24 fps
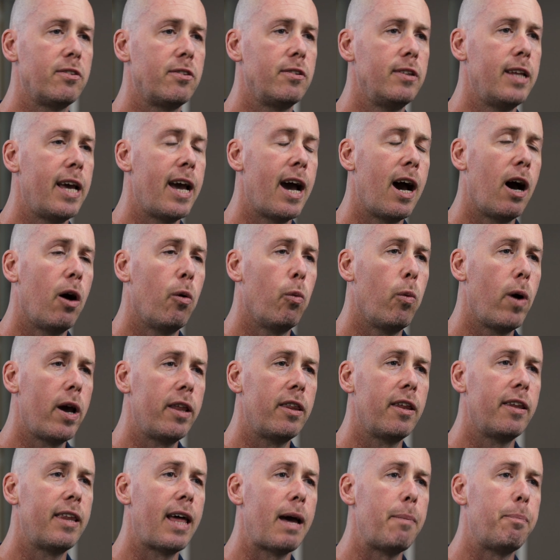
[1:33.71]
Now, whether
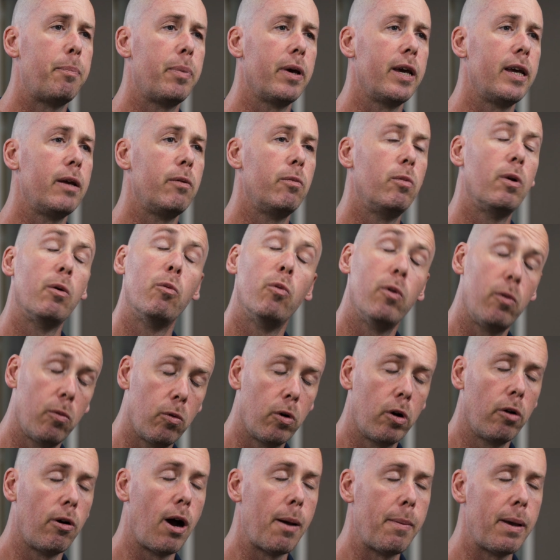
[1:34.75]
that be, what
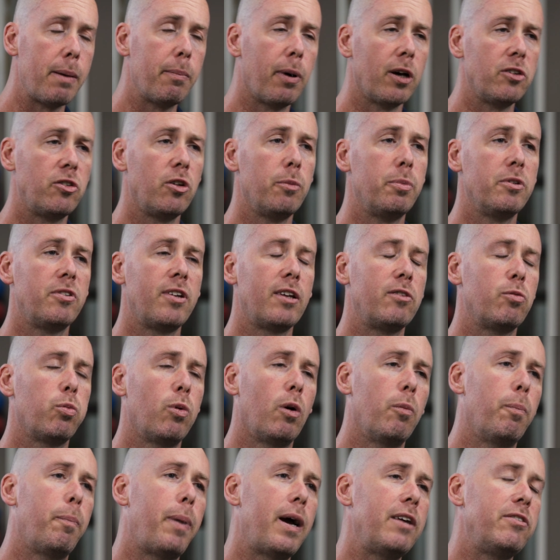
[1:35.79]
do I mean by supersets? Well,
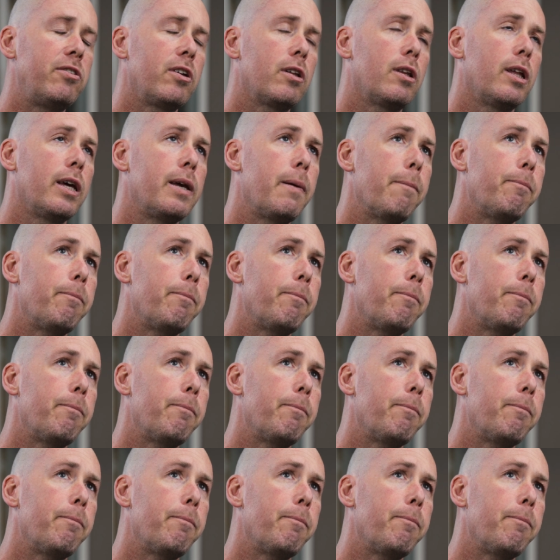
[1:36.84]
basically,